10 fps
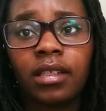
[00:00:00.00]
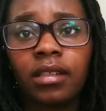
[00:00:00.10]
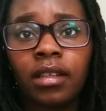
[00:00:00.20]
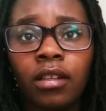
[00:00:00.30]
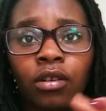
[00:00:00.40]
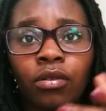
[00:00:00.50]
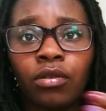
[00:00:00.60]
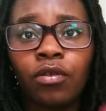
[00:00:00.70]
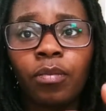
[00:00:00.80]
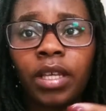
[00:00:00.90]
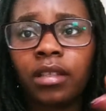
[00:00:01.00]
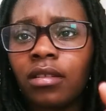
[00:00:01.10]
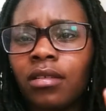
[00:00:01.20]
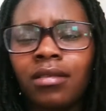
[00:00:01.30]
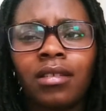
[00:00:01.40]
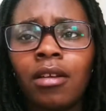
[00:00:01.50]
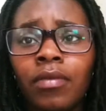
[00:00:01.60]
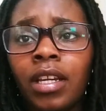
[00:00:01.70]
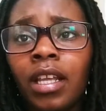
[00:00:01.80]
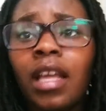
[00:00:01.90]
little toothpicks and stuff
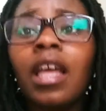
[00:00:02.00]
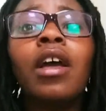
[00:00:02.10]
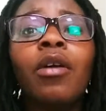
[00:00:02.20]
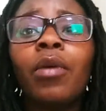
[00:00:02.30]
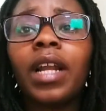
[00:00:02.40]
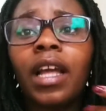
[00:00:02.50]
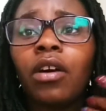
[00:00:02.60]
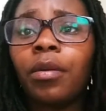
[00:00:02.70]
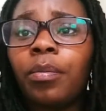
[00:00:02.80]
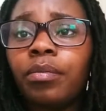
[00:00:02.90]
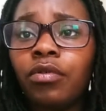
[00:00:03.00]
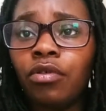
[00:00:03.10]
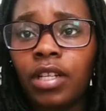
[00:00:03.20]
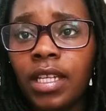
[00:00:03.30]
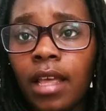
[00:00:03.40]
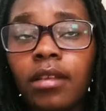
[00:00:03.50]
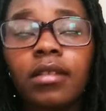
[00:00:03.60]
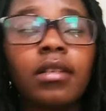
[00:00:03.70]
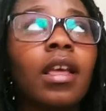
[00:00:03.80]
in it where they're gonna do the test.